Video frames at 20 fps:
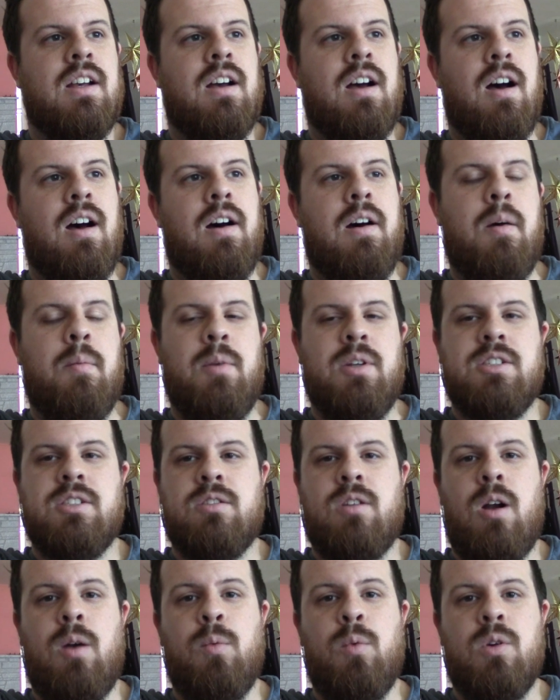a
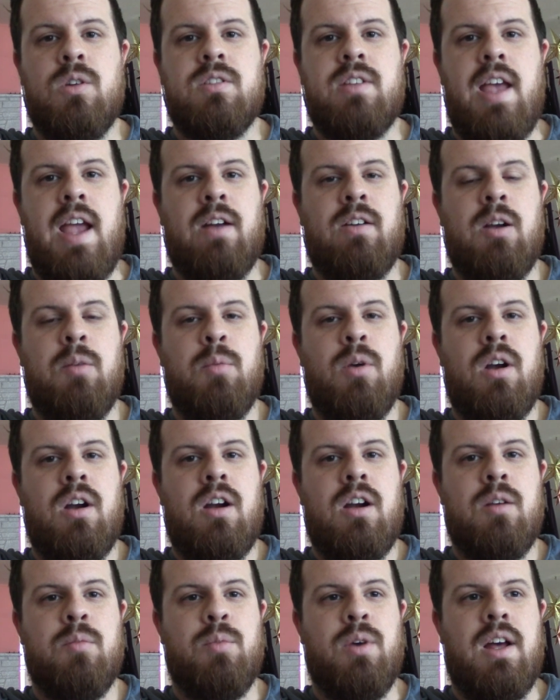Star Wars Angry
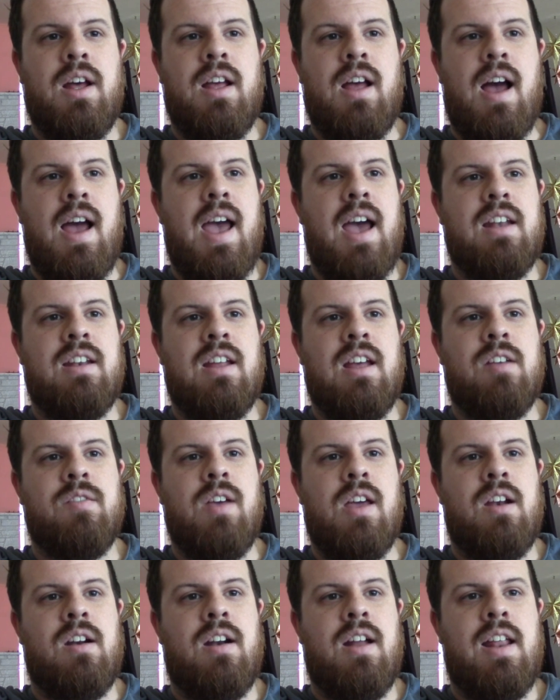Bird, but I had to have
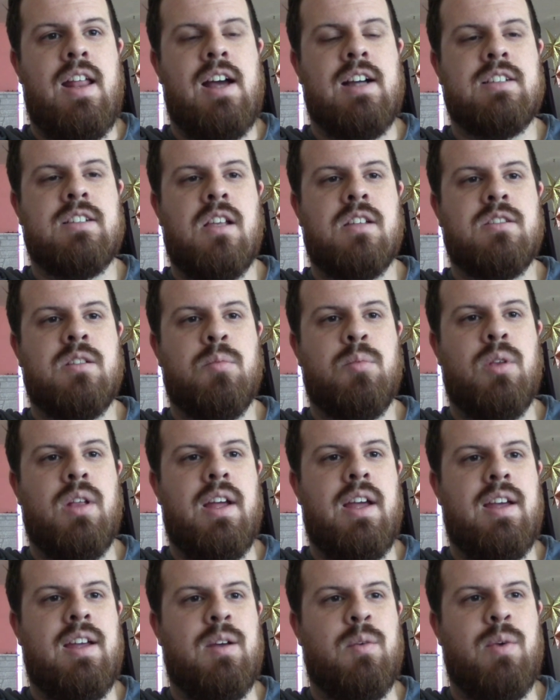internet access to
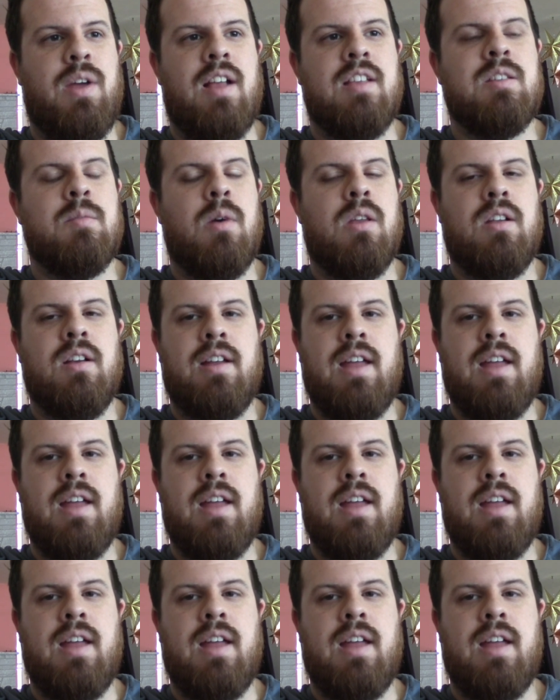play it. We had some other